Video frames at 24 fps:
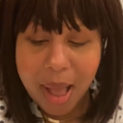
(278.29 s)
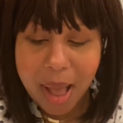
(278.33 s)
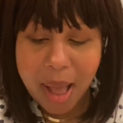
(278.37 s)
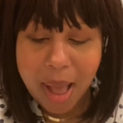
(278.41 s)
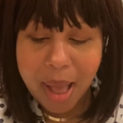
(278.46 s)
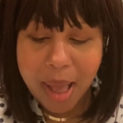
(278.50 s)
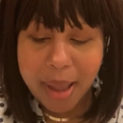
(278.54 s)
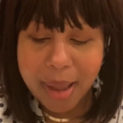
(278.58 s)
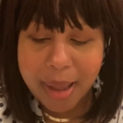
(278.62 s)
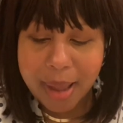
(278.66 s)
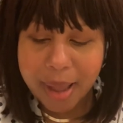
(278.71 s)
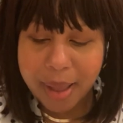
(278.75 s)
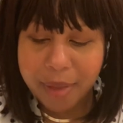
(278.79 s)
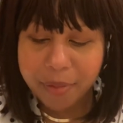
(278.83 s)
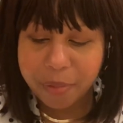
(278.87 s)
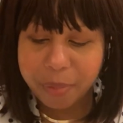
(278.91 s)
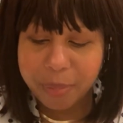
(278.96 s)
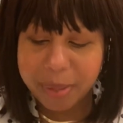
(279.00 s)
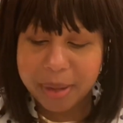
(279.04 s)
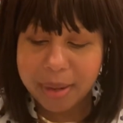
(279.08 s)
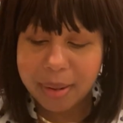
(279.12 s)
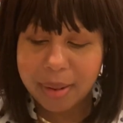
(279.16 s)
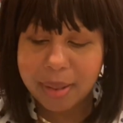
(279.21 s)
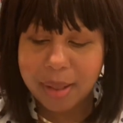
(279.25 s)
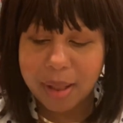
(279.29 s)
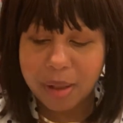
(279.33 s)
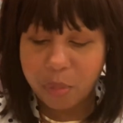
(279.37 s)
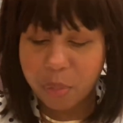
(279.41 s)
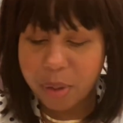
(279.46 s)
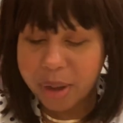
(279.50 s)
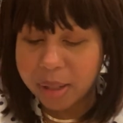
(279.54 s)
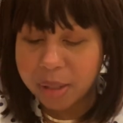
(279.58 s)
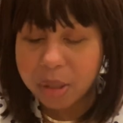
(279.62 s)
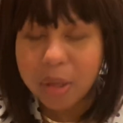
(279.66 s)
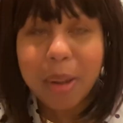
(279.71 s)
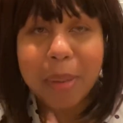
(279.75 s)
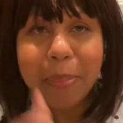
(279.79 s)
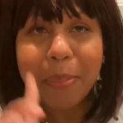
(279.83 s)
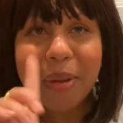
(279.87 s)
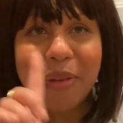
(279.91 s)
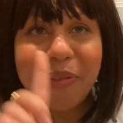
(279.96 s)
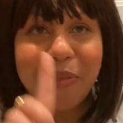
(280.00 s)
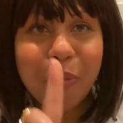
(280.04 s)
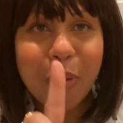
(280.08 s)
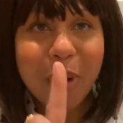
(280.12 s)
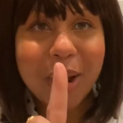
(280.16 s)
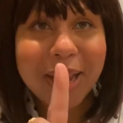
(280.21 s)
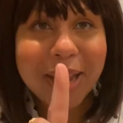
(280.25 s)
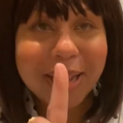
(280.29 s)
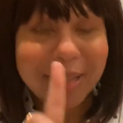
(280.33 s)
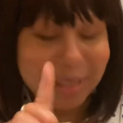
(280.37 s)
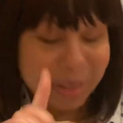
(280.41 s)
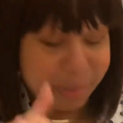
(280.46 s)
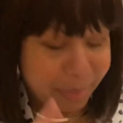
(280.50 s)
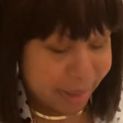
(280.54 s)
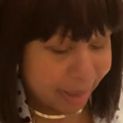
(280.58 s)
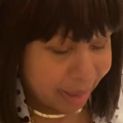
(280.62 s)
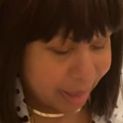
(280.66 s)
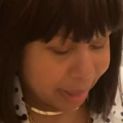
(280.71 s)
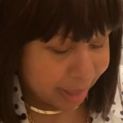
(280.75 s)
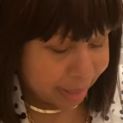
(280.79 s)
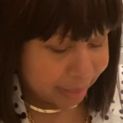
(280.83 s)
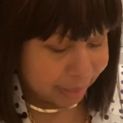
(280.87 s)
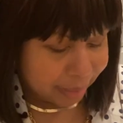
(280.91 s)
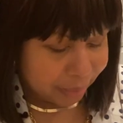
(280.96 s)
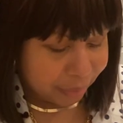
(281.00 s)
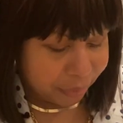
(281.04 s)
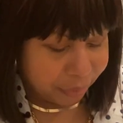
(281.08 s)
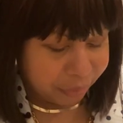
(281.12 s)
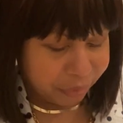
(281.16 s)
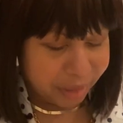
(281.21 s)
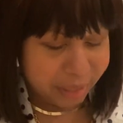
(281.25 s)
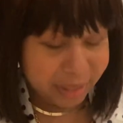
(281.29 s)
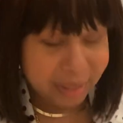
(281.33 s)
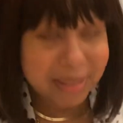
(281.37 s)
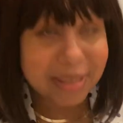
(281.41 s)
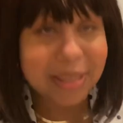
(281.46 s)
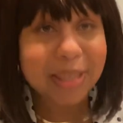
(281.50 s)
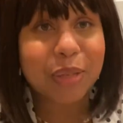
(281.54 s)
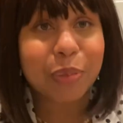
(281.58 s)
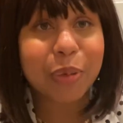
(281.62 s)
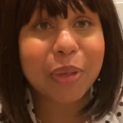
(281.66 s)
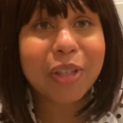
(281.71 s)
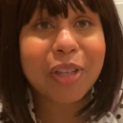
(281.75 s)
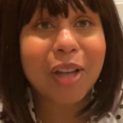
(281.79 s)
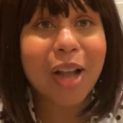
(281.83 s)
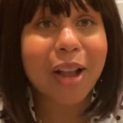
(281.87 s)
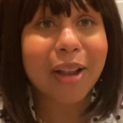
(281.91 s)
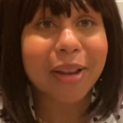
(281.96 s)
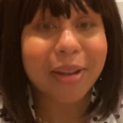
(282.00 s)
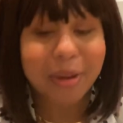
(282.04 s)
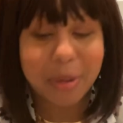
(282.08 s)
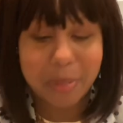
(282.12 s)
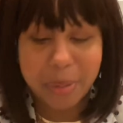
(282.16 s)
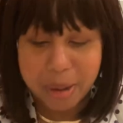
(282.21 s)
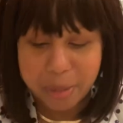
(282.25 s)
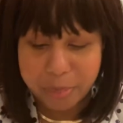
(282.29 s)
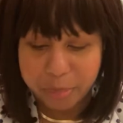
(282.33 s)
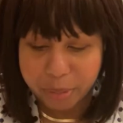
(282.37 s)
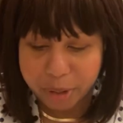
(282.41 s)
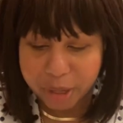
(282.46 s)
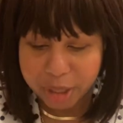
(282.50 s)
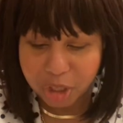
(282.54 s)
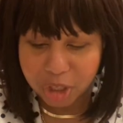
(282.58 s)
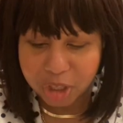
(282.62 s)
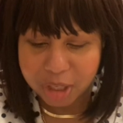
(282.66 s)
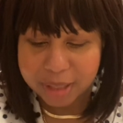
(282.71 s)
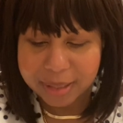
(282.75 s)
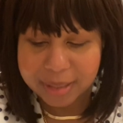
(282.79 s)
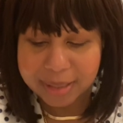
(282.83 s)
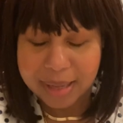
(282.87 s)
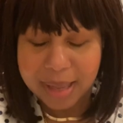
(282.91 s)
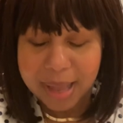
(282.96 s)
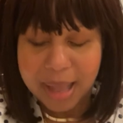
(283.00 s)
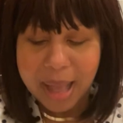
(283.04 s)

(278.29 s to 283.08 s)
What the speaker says: I have been, well, before I get to my hands and feet, since we're talking about brushes,